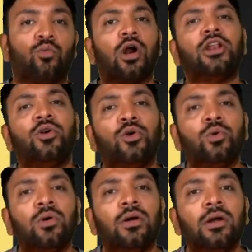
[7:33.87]
What do you do?
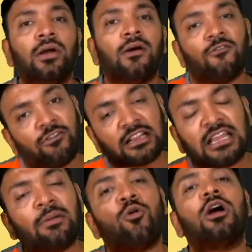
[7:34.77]

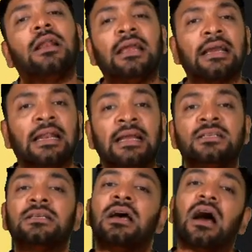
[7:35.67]
Furthermore,
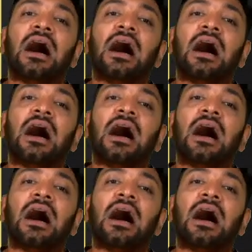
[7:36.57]
increase,